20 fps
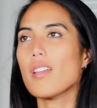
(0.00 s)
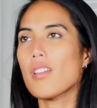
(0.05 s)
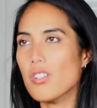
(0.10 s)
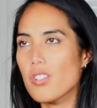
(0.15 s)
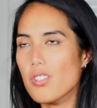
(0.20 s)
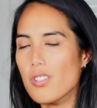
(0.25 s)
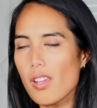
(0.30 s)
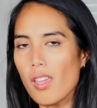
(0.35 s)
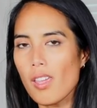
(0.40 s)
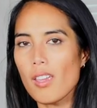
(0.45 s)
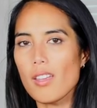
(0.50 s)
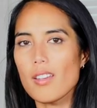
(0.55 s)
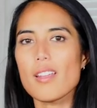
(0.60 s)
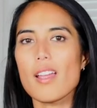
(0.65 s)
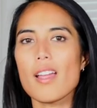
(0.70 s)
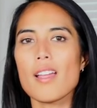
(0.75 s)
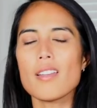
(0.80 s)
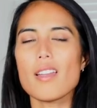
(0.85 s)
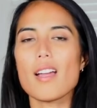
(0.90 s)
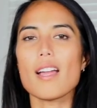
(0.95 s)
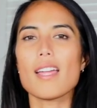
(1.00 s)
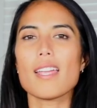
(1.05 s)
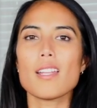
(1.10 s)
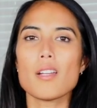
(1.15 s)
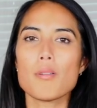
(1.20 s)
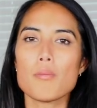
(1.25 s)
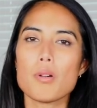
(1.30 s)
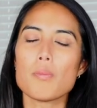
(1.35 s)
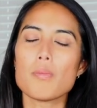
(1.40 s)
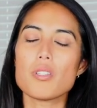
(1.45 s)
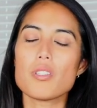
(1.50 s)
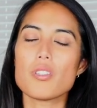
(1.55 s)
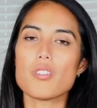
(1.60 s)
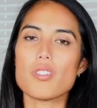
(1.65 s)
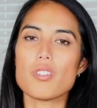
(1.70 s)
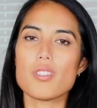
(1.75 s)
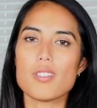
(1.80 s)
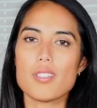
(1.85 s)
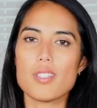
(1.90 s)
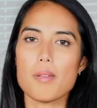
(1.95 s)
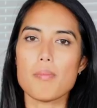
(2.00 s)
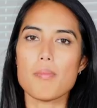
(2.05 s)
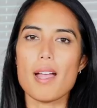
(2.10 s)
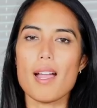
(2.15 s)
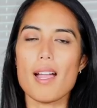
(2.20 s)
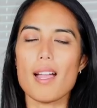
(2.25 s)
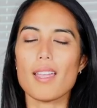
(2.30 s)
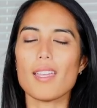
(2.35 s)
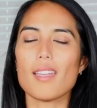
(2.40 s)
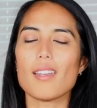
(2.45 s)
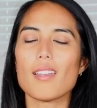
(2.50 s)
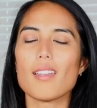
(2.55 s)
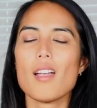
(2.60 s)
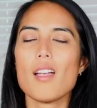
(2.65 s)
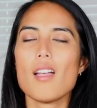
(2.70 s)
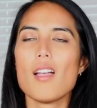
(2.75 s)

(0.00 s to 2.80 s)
entertained and I get a moment to just sit back and